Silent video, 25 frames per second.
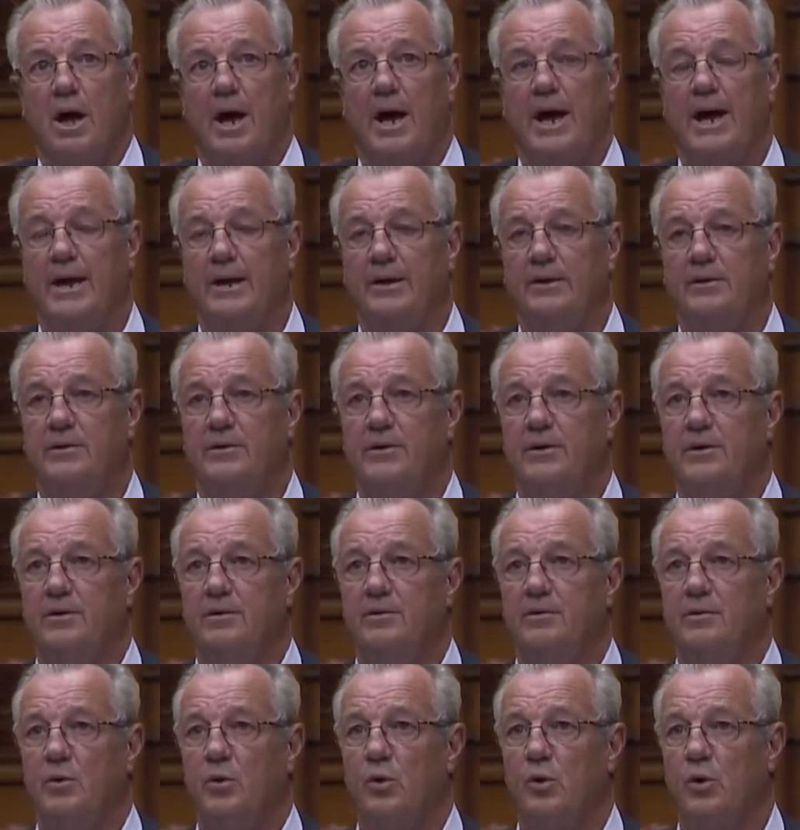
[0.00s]
And
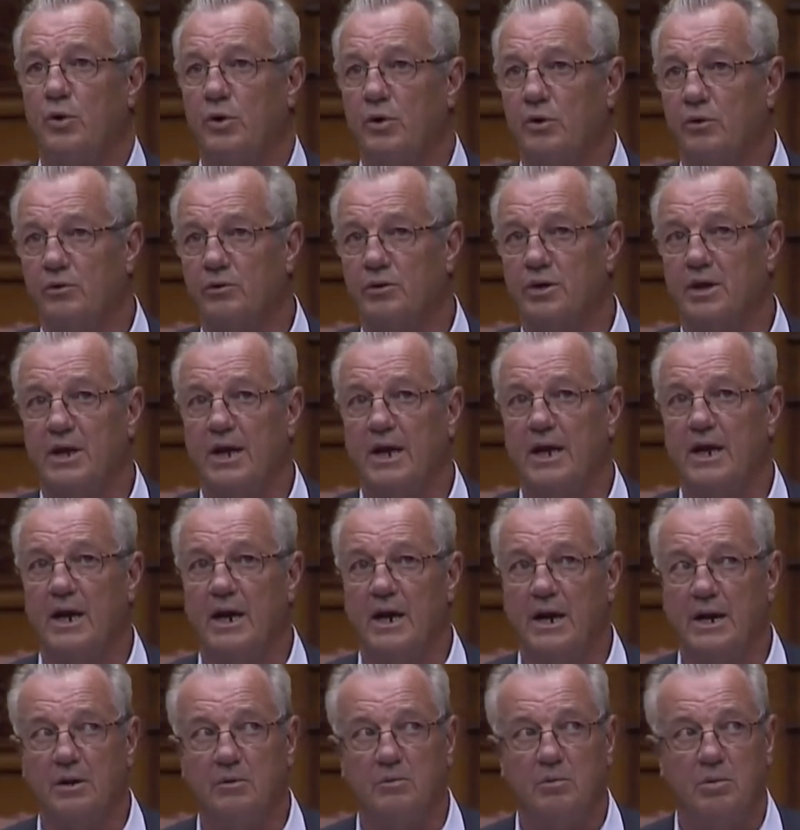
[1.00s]
earlier today,
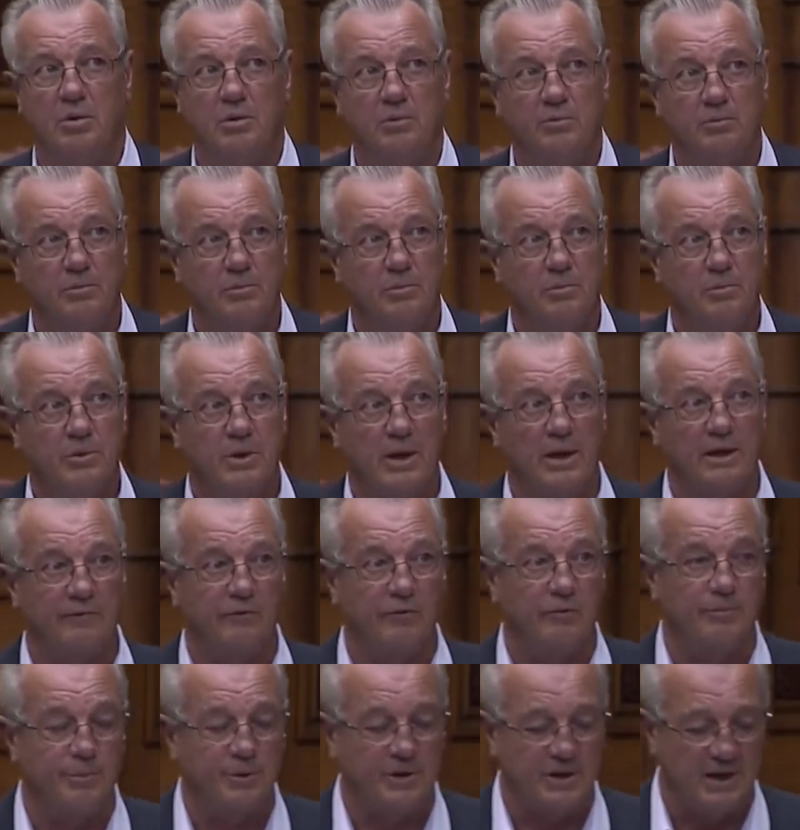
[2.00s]
I
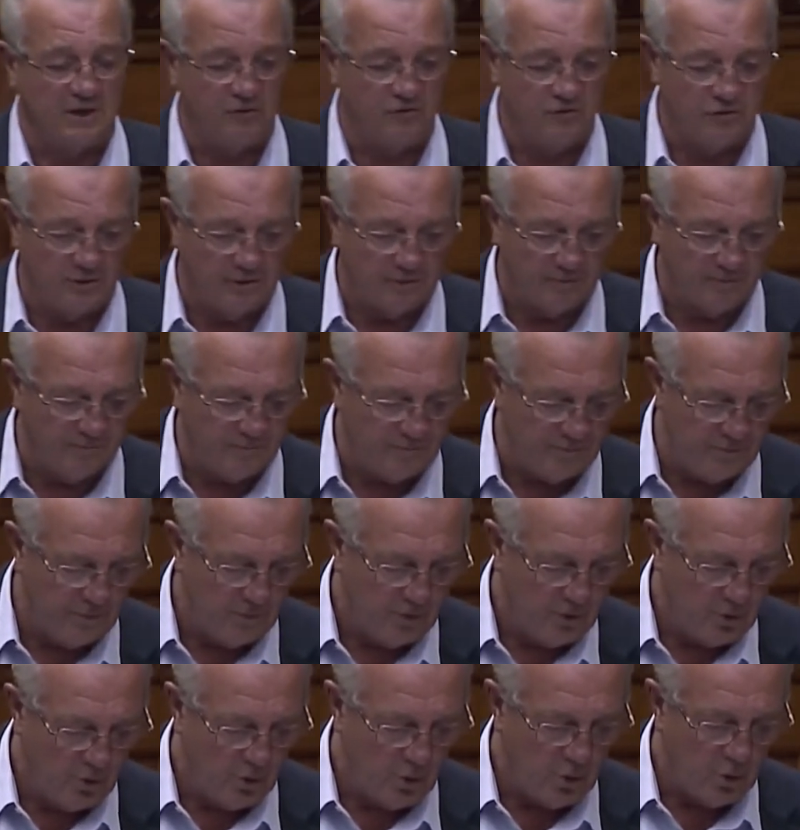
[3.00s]
delivered a petition of
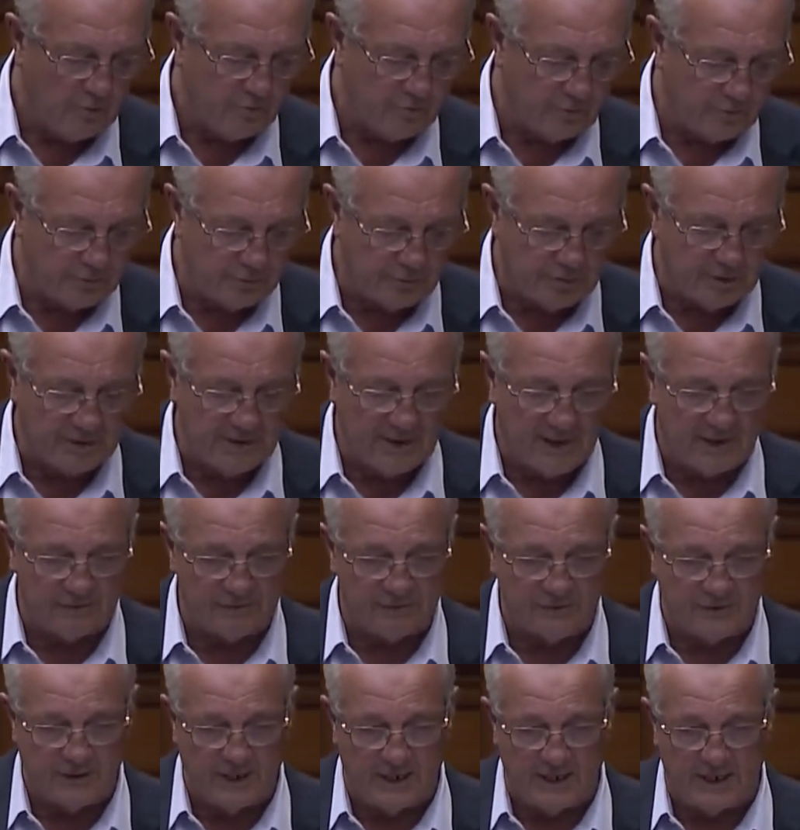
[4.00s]
over
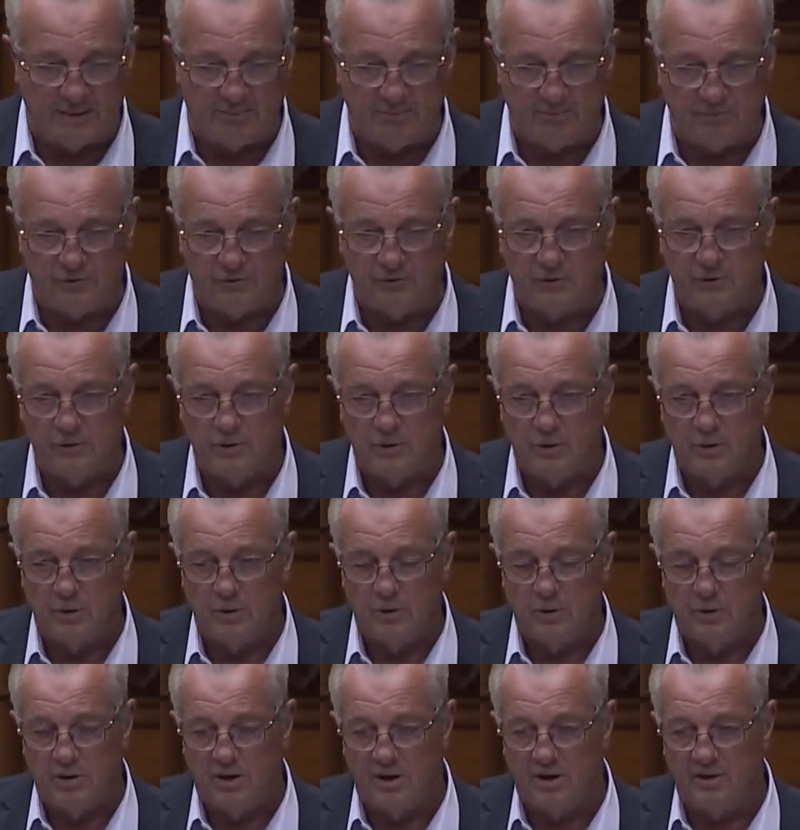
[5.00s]
3,000 names
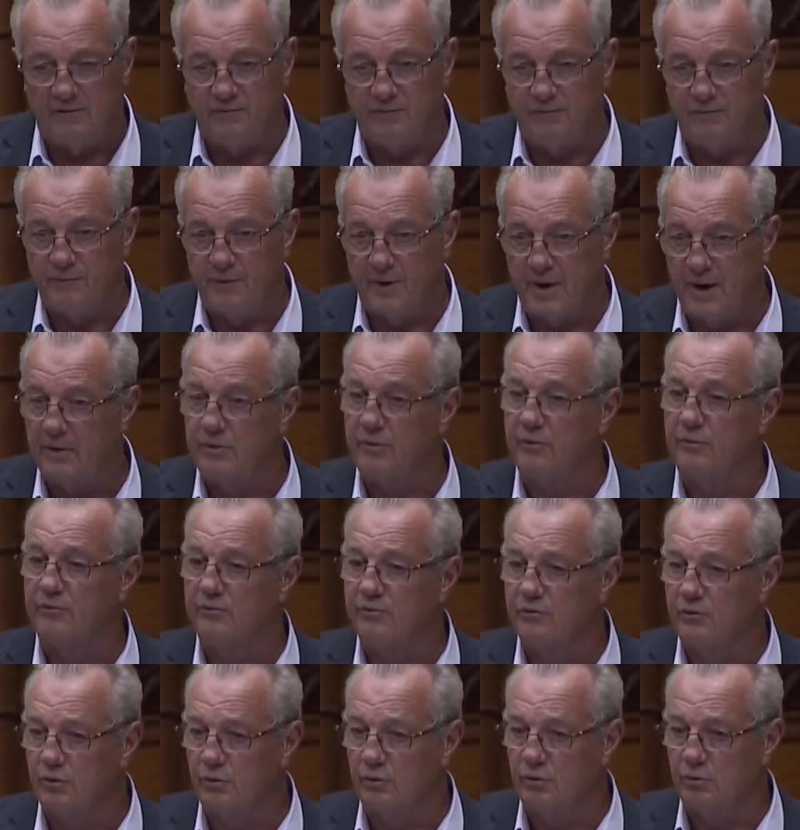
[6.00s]
of
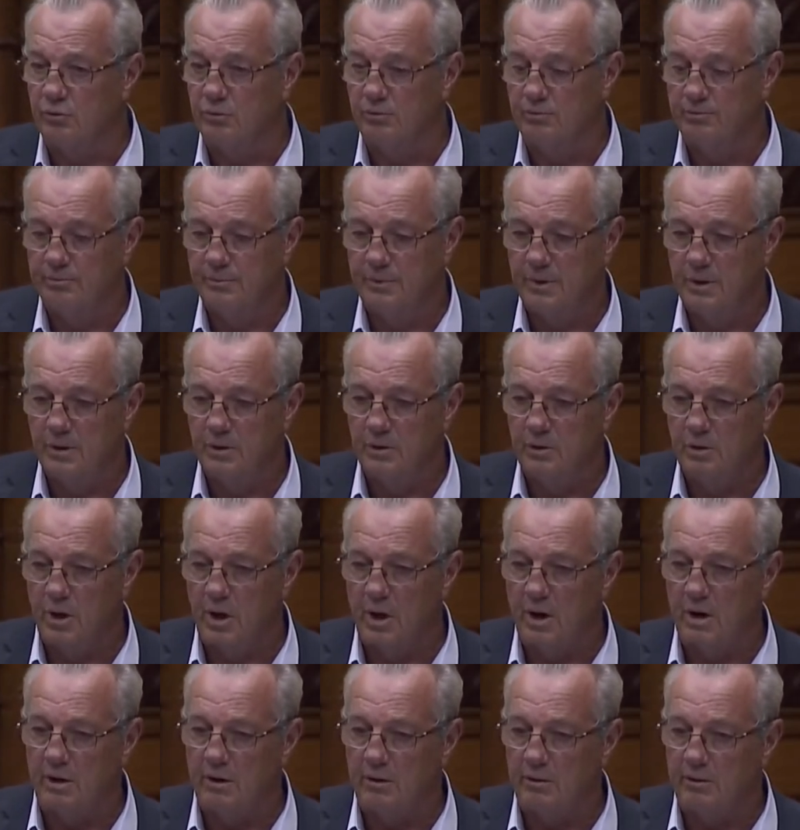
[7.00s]
others who
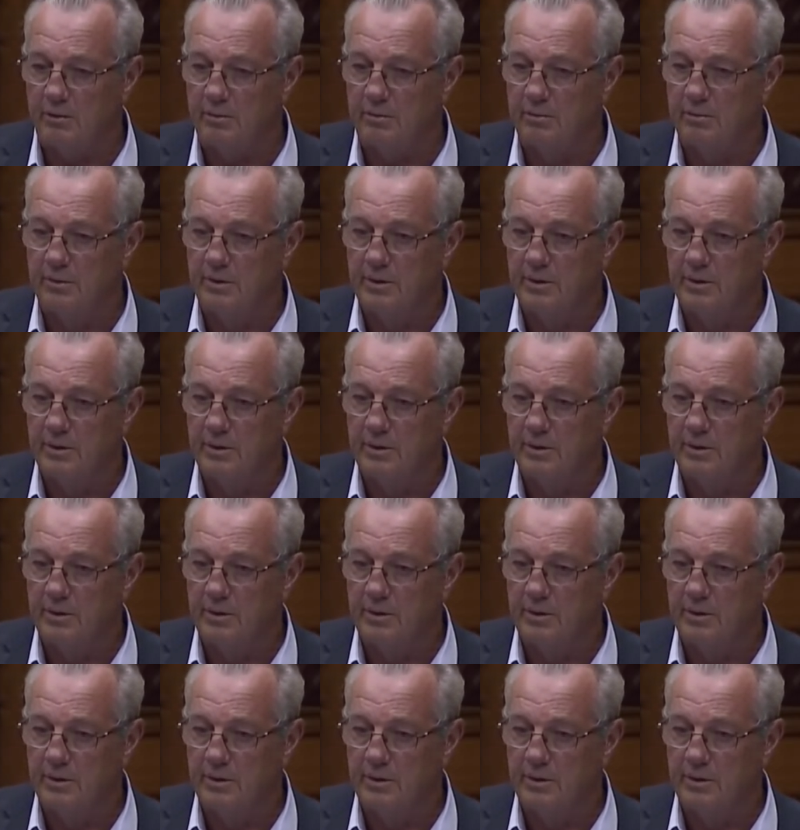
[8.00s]
are